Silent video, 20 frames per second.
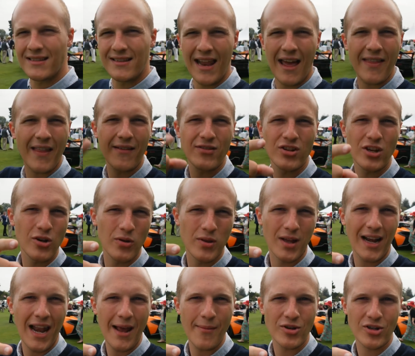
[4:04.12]
now that I've shown you all the
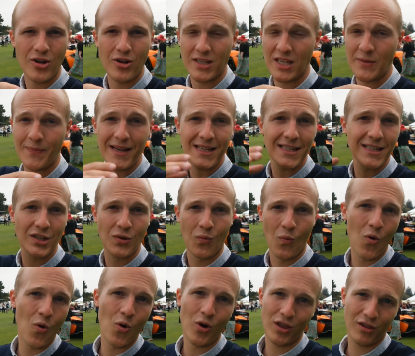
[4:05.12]
glamour shots, is basically just
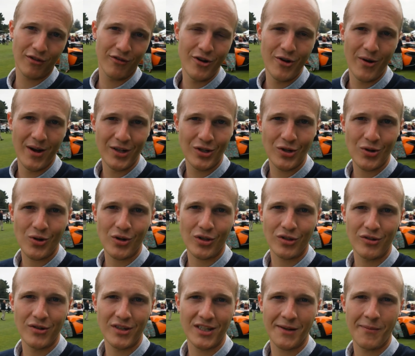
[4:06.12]
walk through and talk
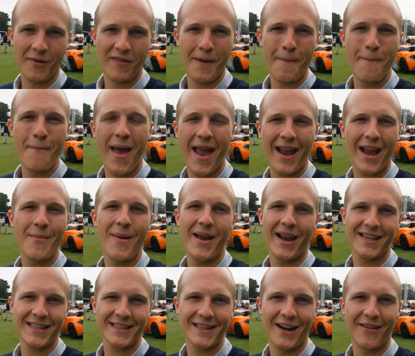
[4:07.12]
through some of the
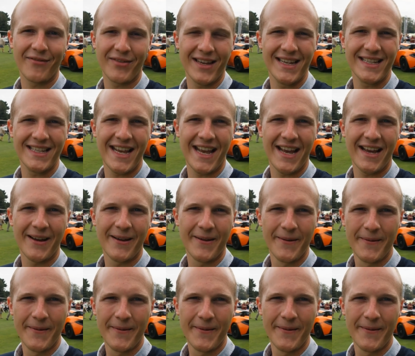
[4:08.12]
mega stuff that is here.